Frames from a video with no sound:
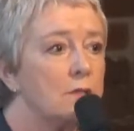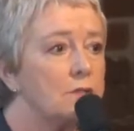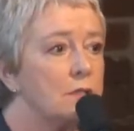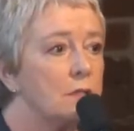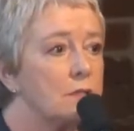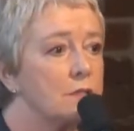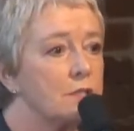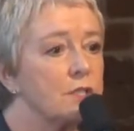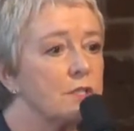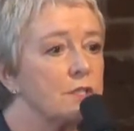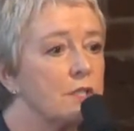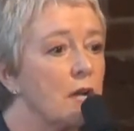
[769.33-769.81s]

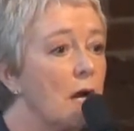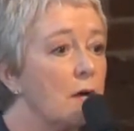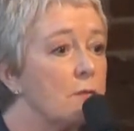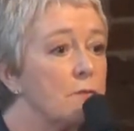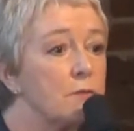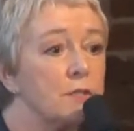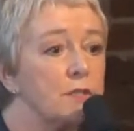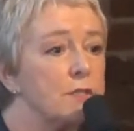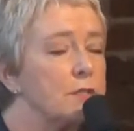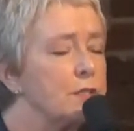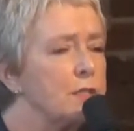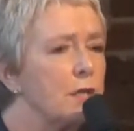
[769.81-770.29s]

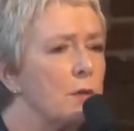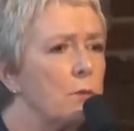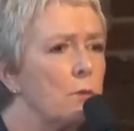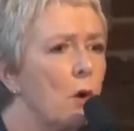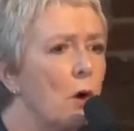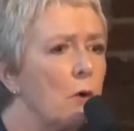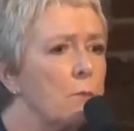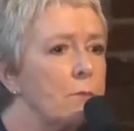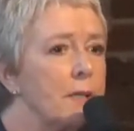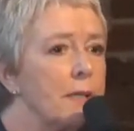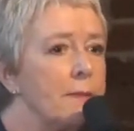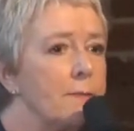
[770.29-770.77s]
discoveries that
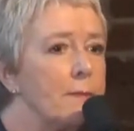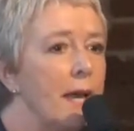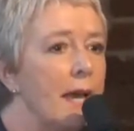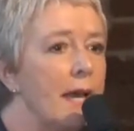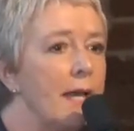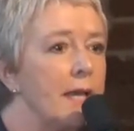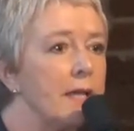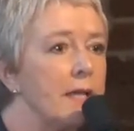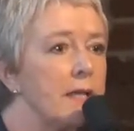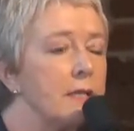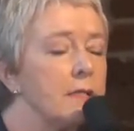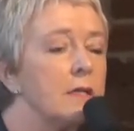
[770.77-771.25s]
won't be
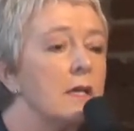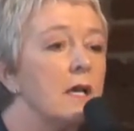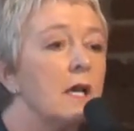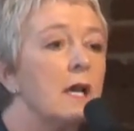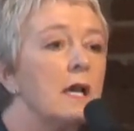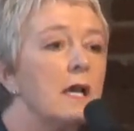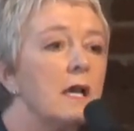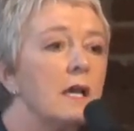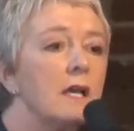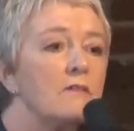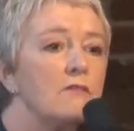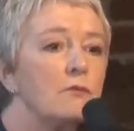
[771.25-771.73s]
made.
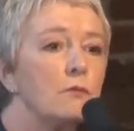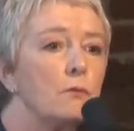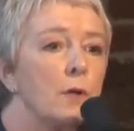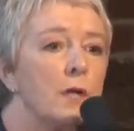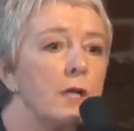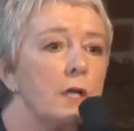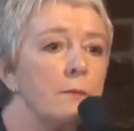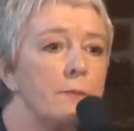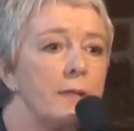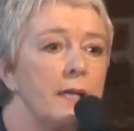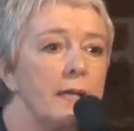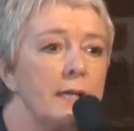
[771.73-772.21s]
If
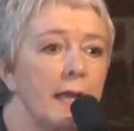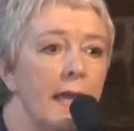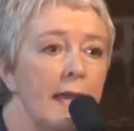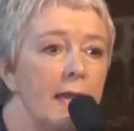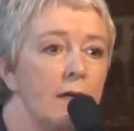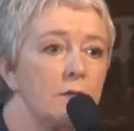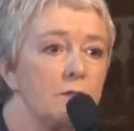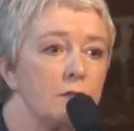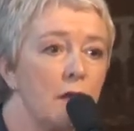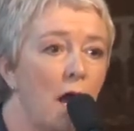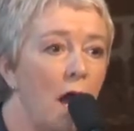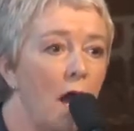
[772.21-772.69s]
we're being
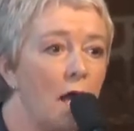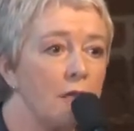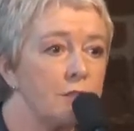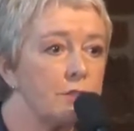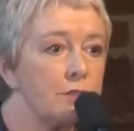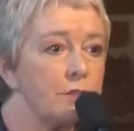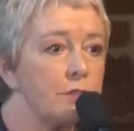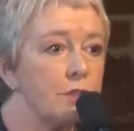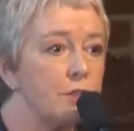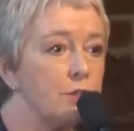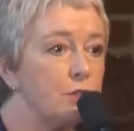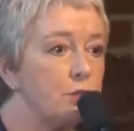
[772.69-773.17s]
held
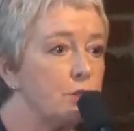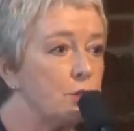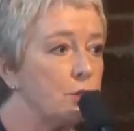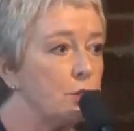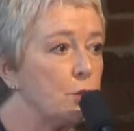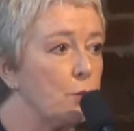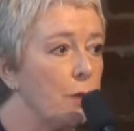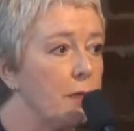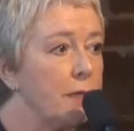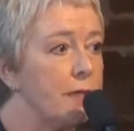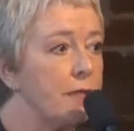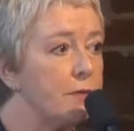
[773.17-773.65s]
hostage to
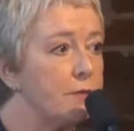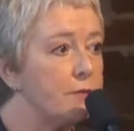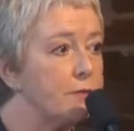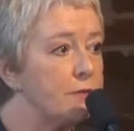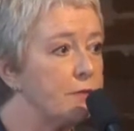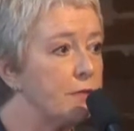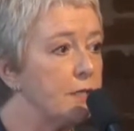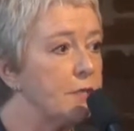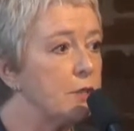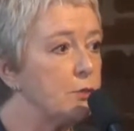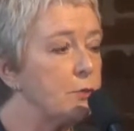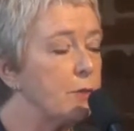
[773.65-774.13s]
20th
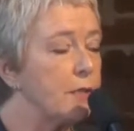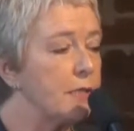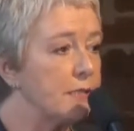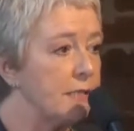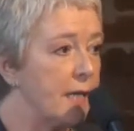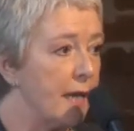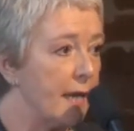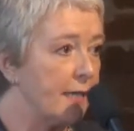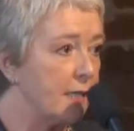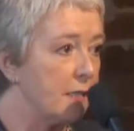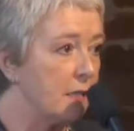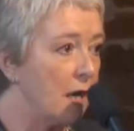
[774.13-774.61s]
century
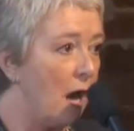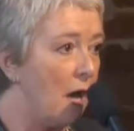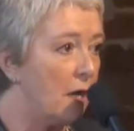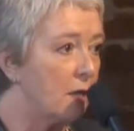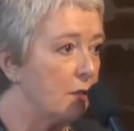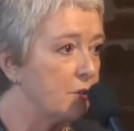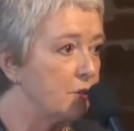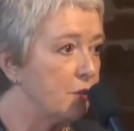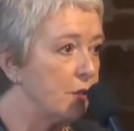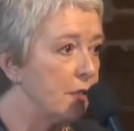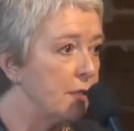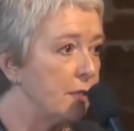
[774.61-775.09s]

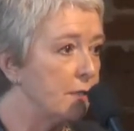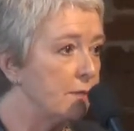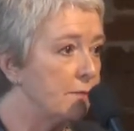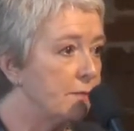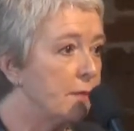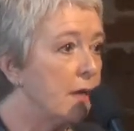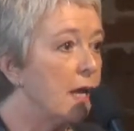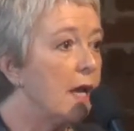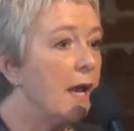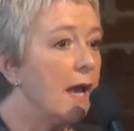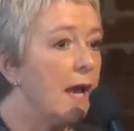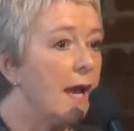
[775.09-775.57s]
technology
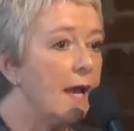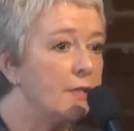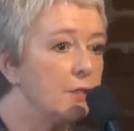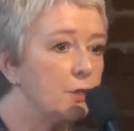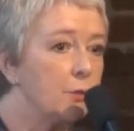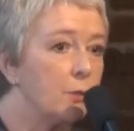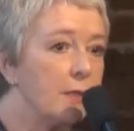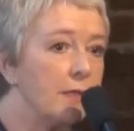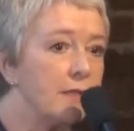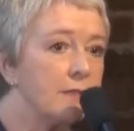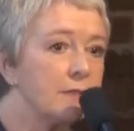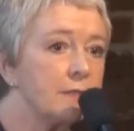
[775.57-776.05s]
and
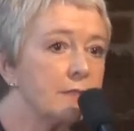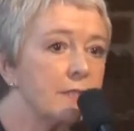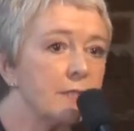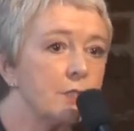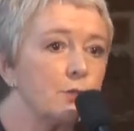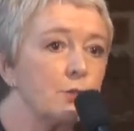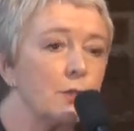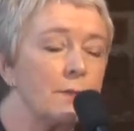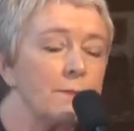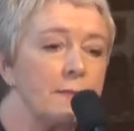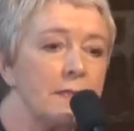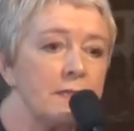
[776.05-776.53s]
20th
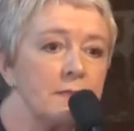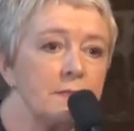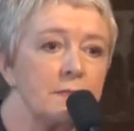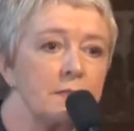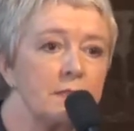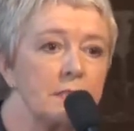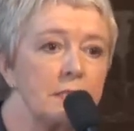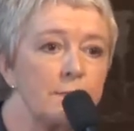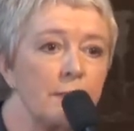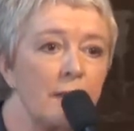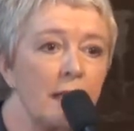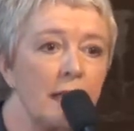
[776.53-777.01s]
century
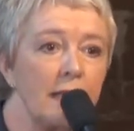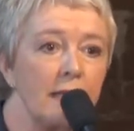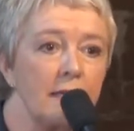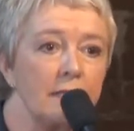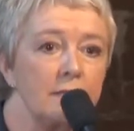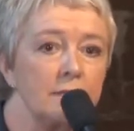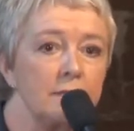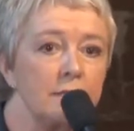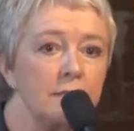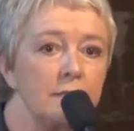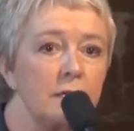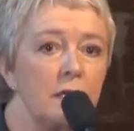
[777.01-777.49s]
business
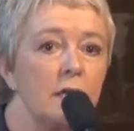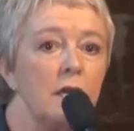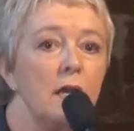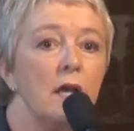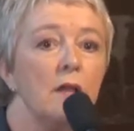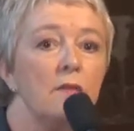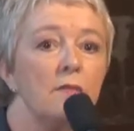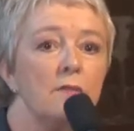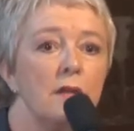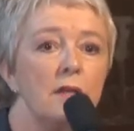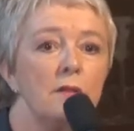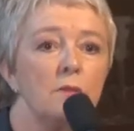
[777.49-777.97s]
plans,
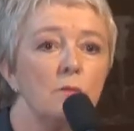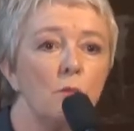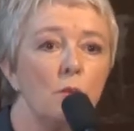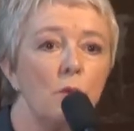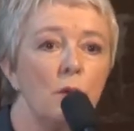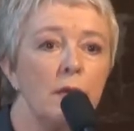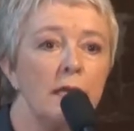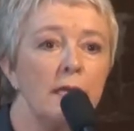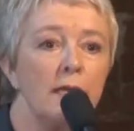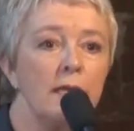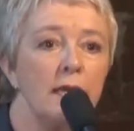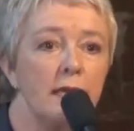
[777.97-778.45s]
then
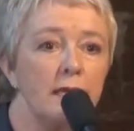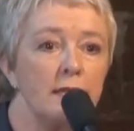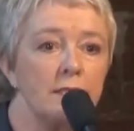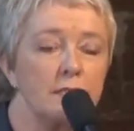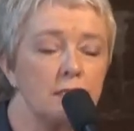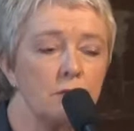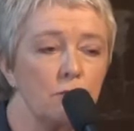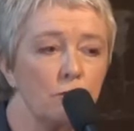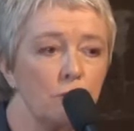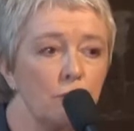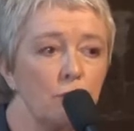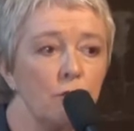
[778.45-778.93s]
we
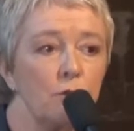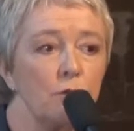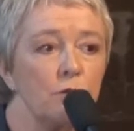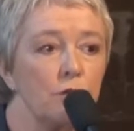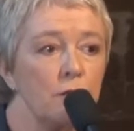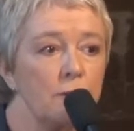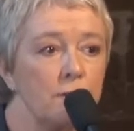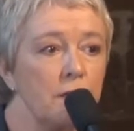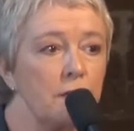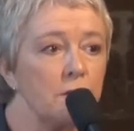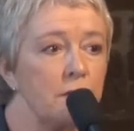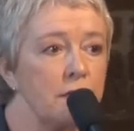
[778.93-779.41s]
as rural
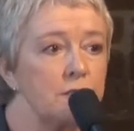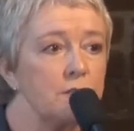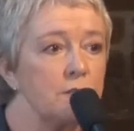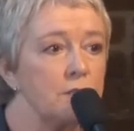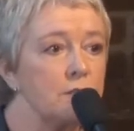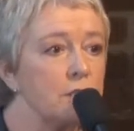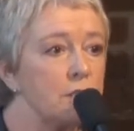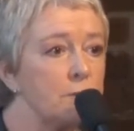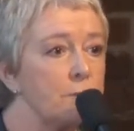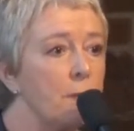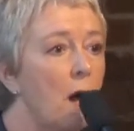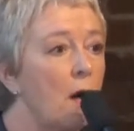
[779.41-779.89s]
communities
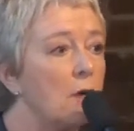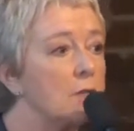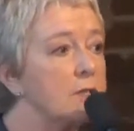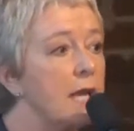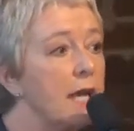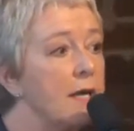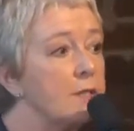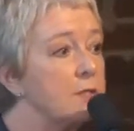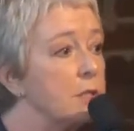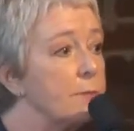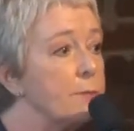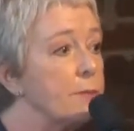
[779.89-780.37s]
and small
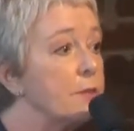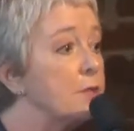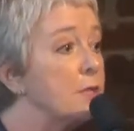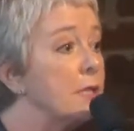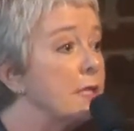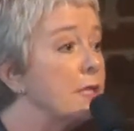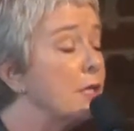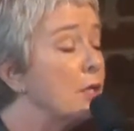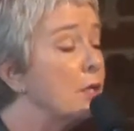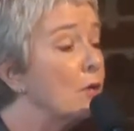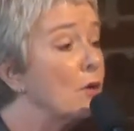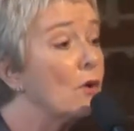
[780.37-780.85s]
towns in
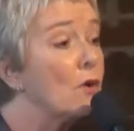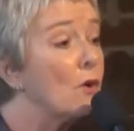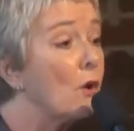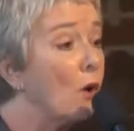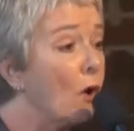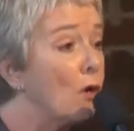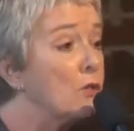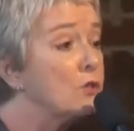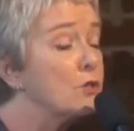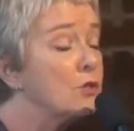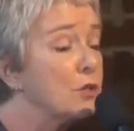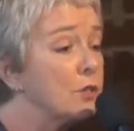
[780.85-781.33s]

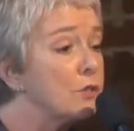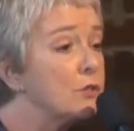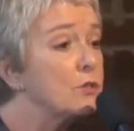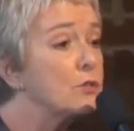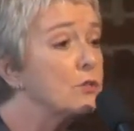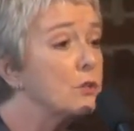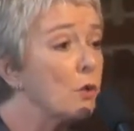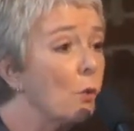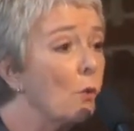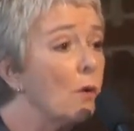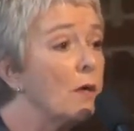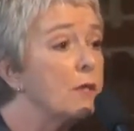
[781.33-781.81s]
particular are
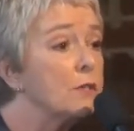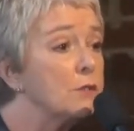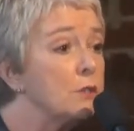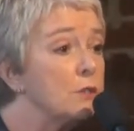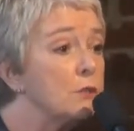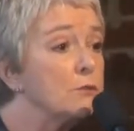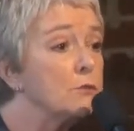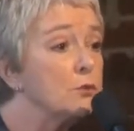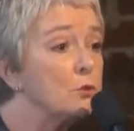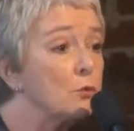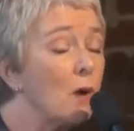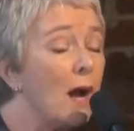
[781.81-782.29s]
just going
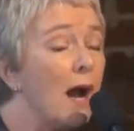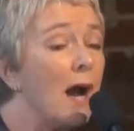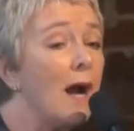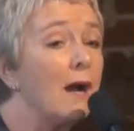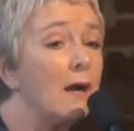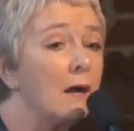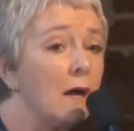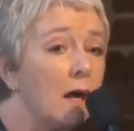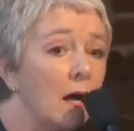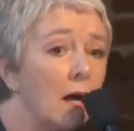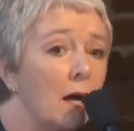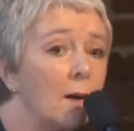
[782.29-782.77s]
to
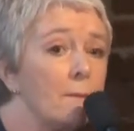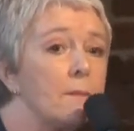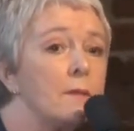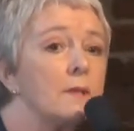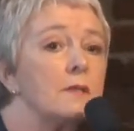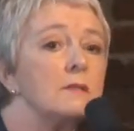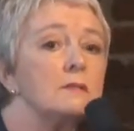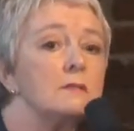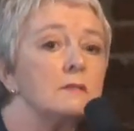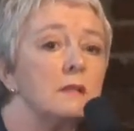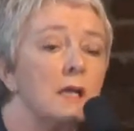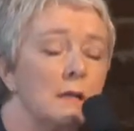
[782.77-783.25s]
dry
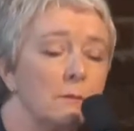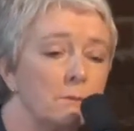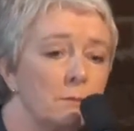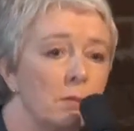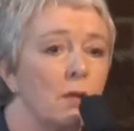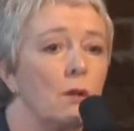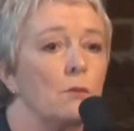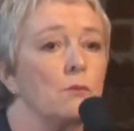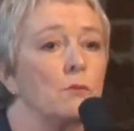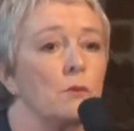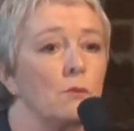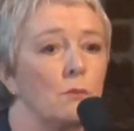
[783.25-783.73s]
up and
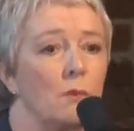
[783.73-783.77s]
blow